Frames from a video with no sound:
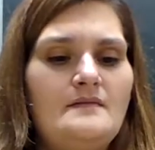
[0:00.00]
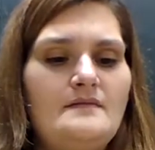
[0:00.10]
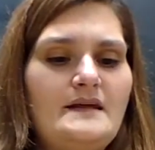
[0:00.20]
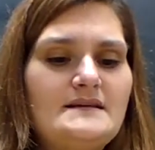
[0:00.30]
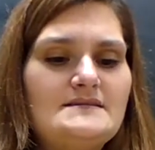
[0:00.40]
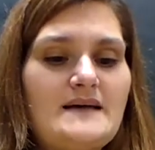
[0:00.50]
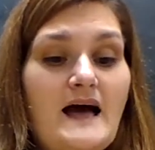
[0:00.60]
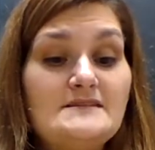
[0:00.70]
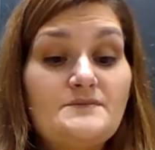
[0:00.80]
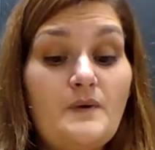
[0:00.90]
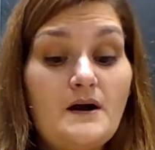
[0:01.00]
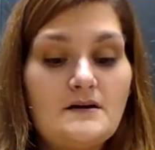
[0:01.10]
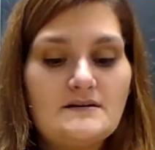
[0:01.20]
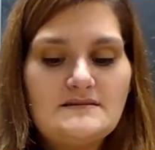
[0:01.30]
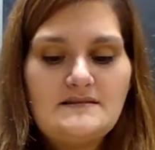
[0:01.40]
The disguise
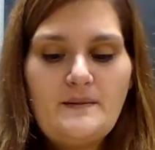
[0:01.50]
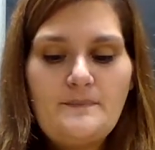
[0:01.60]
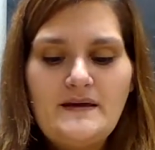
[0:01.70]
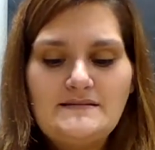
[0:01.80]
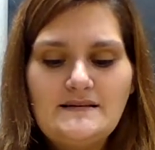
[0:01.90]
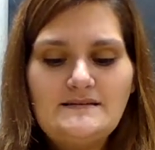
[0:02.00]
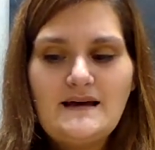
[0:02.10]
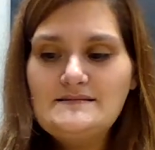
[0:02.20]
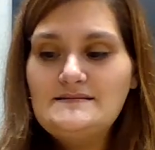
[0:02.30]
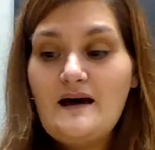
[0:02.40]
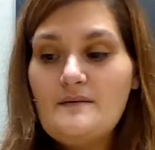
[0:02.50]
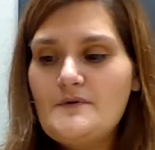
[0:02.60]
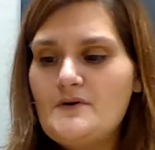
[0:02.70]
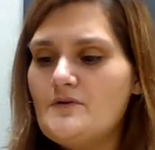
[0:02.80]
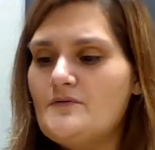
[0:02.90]
works. The pizza does not
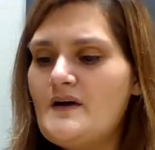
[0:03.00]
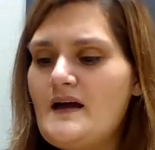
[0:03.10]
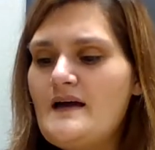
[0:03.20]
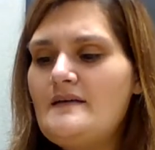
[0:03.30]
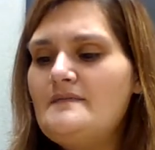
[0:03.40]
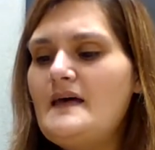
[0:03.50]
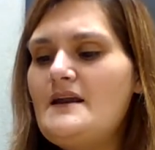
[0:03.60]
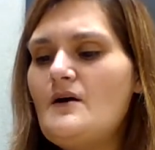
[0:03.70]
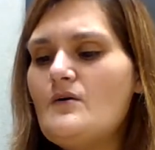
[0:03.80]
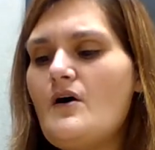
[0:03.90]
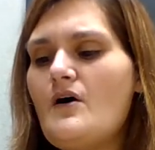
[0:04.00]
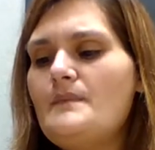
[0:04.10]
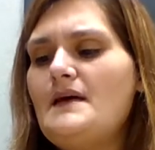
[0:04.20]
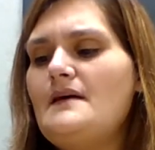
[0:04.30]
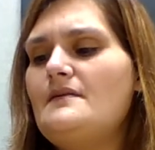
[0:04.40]
move. They don't call
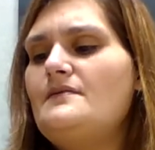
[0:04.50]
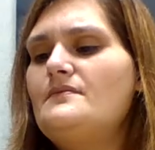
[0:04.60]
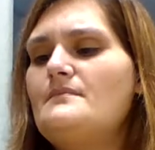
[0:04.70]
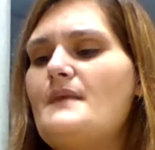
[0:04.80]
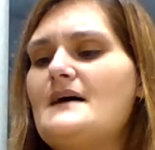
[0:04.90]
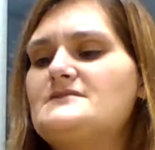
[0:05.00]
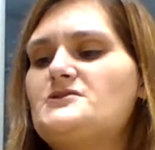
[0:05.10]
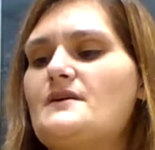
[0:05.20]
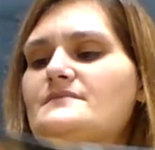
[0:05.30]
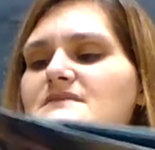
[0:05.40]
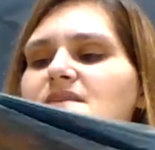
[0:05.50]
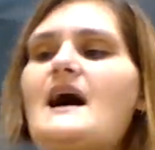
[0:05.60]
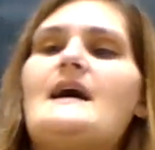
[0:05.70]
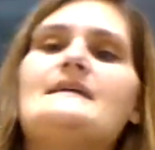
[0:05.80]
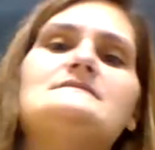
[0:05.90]
me master of
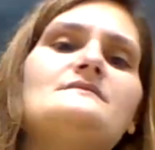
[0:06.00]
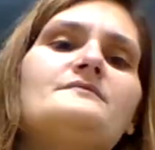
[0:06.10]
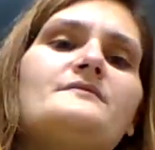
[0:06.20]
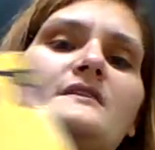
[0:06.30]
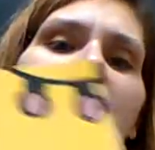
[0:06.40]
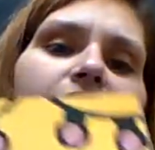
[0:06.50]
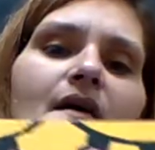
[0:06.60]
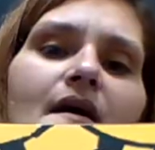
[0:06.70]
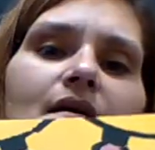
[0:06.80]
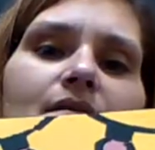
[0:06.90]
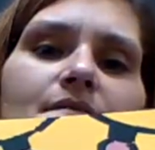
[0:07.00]
disguise for nothing.